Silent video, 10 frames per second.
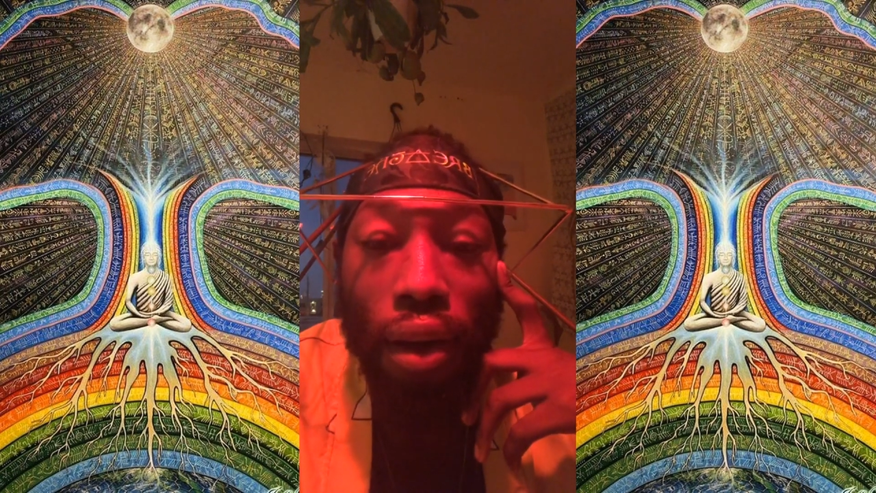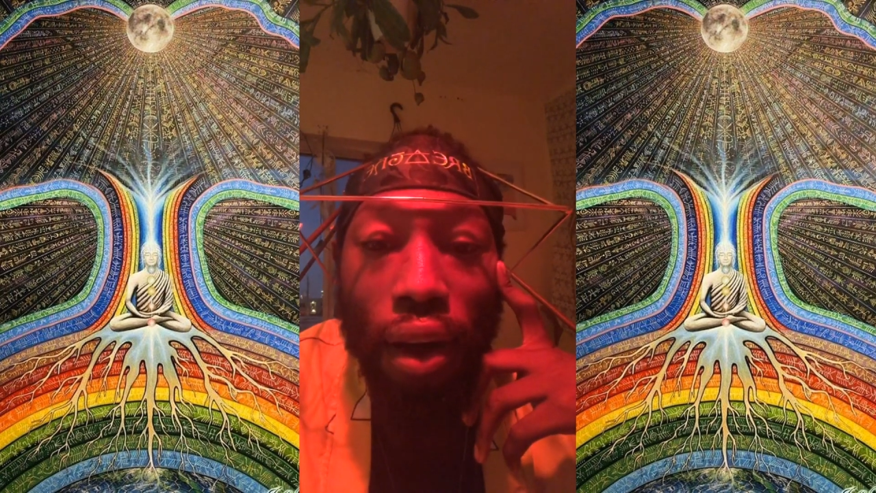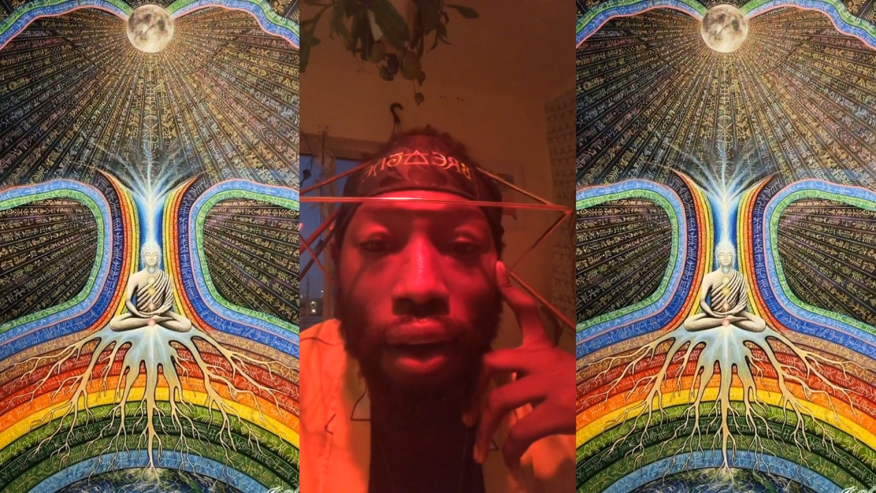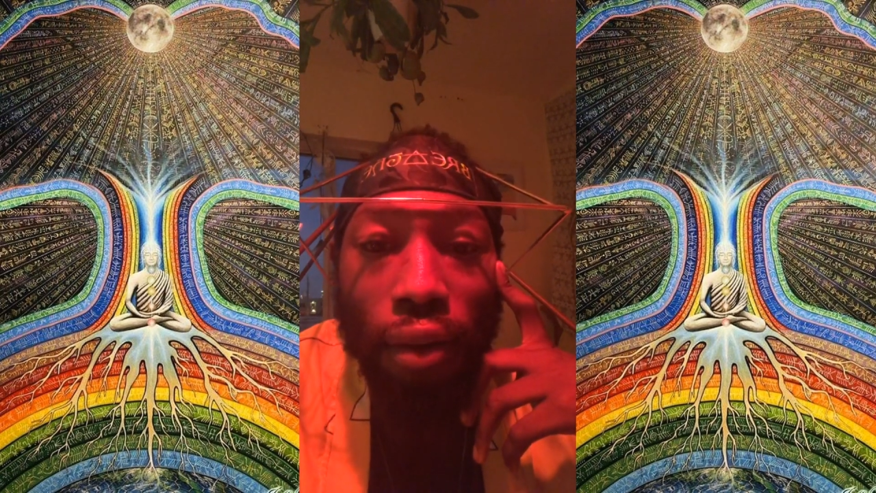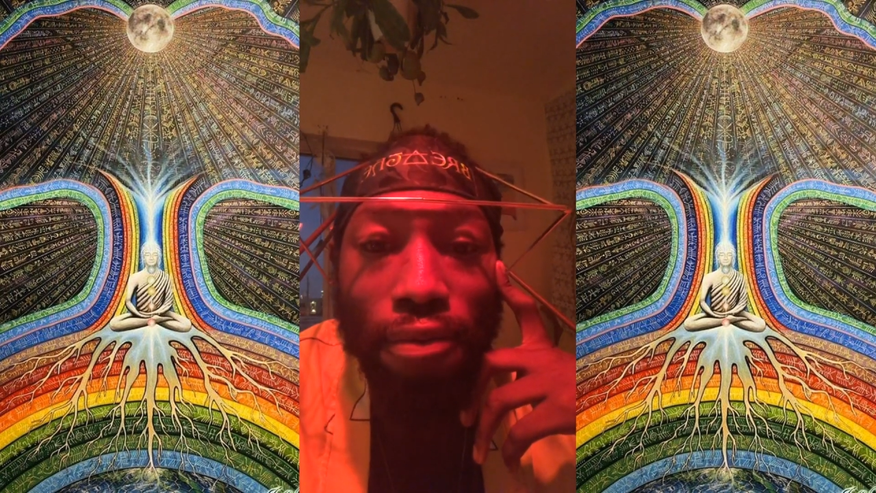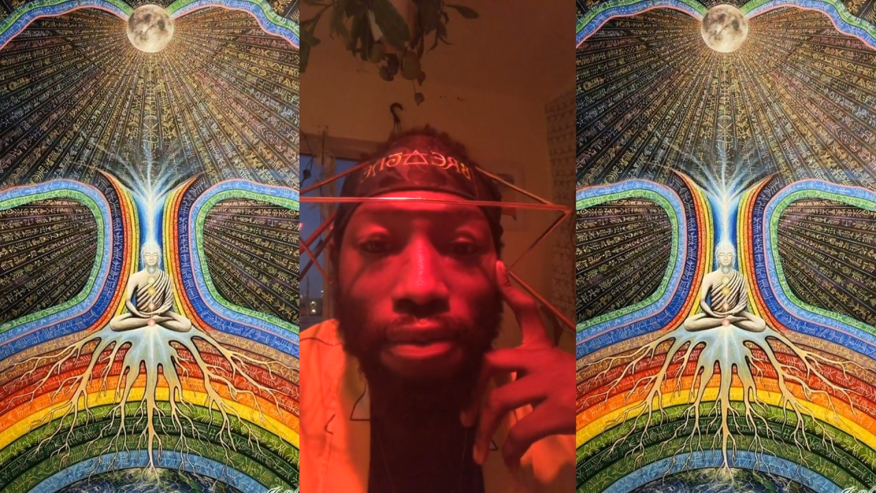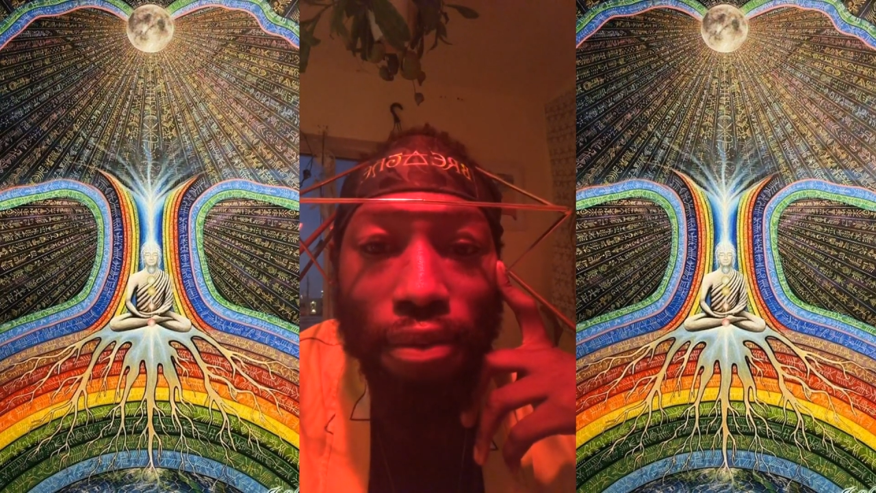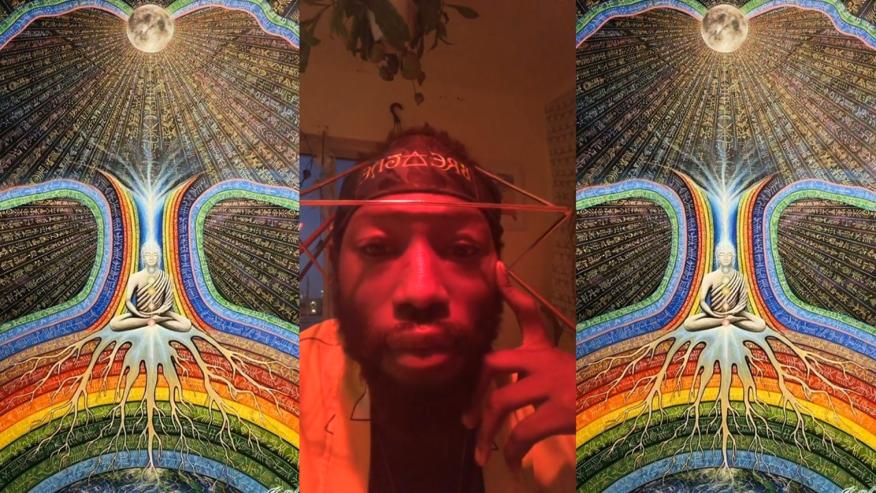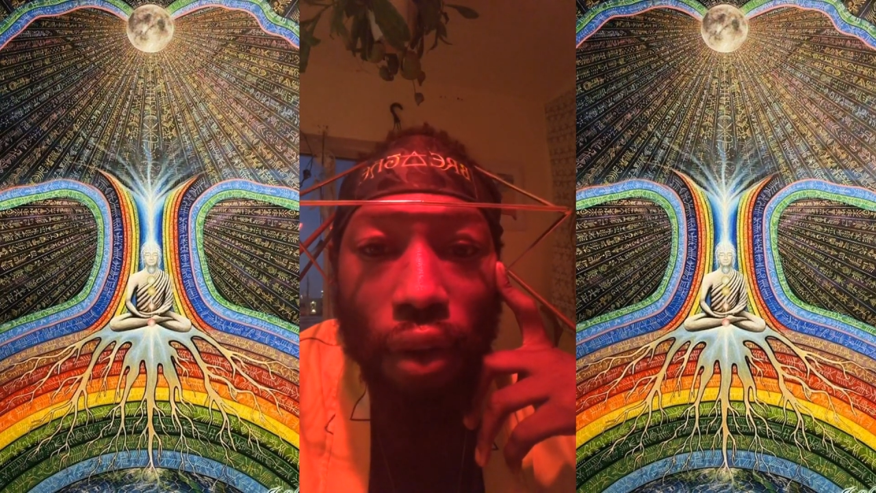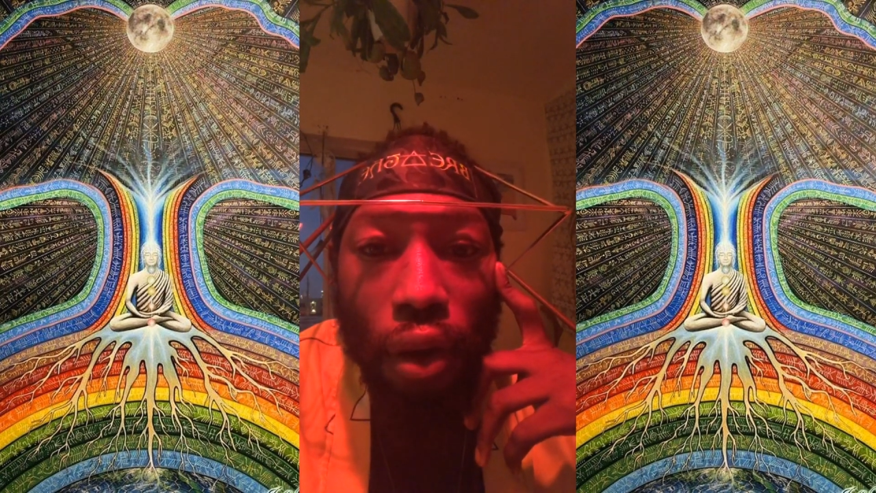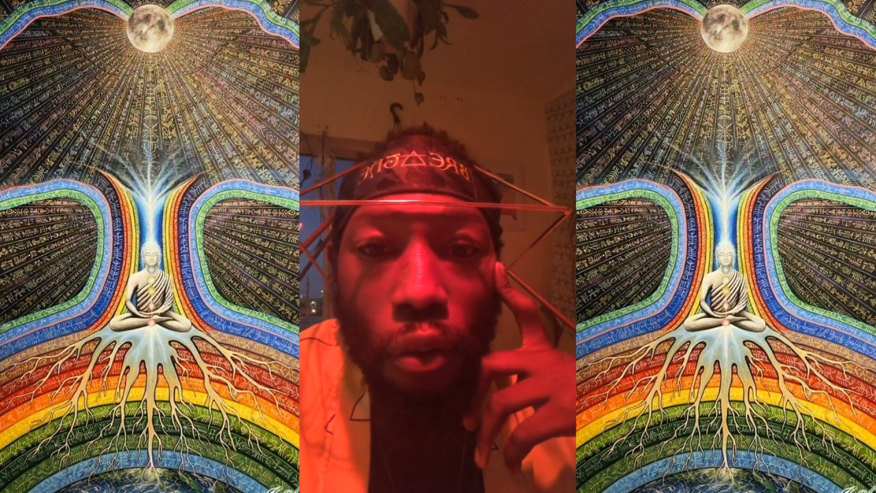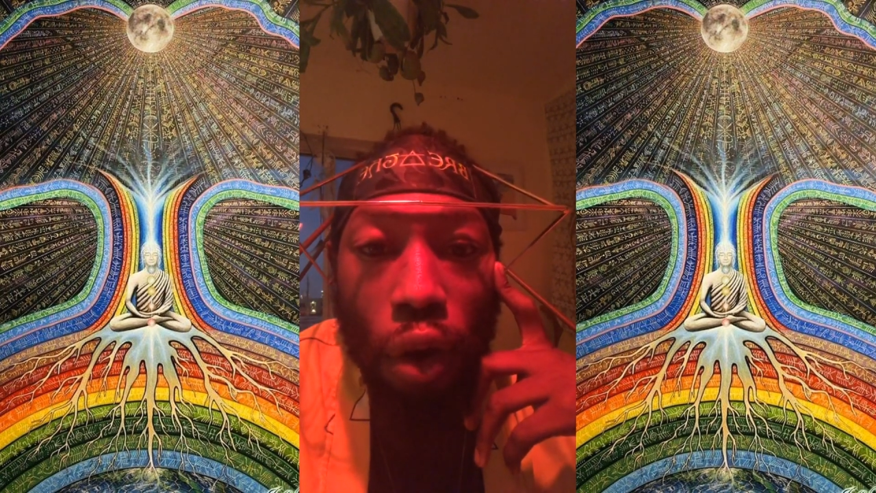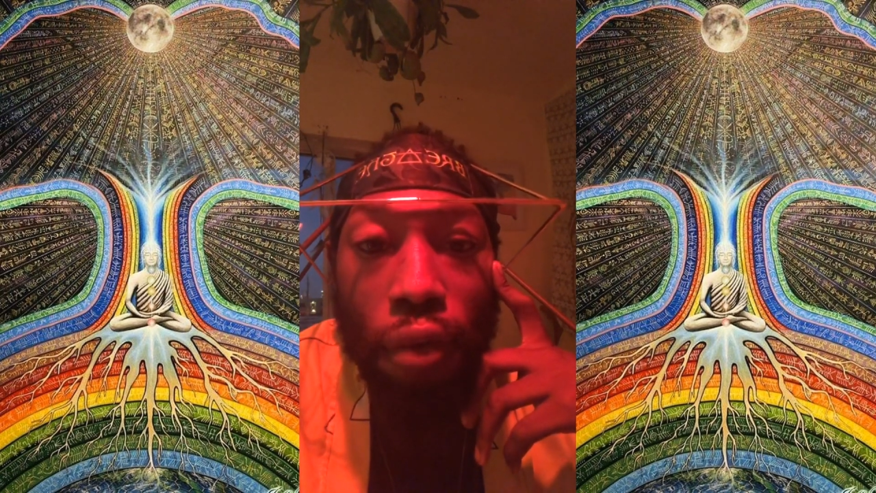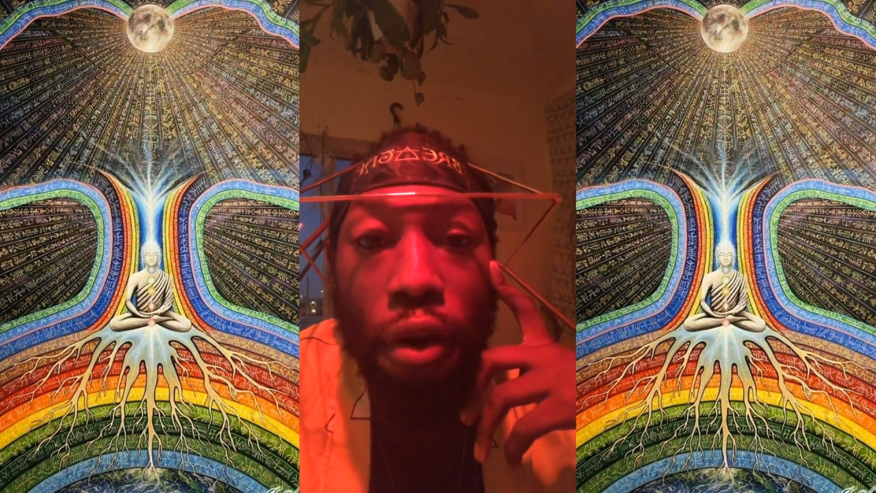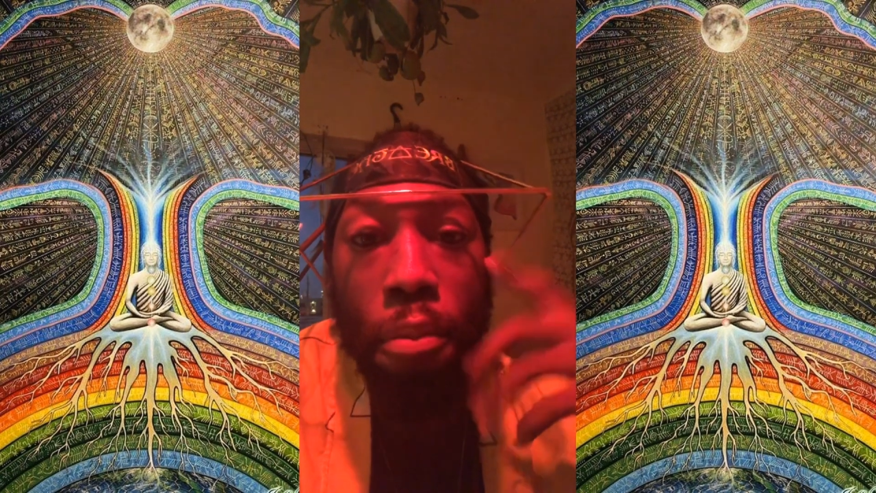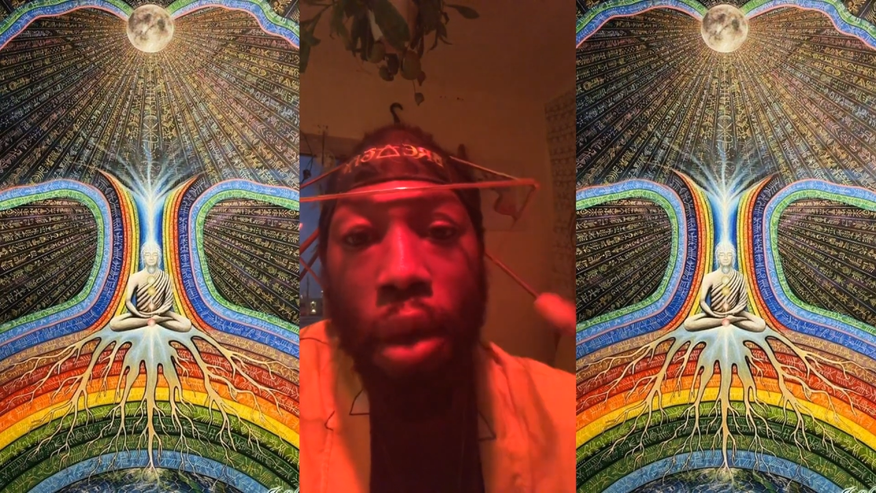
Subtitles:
of our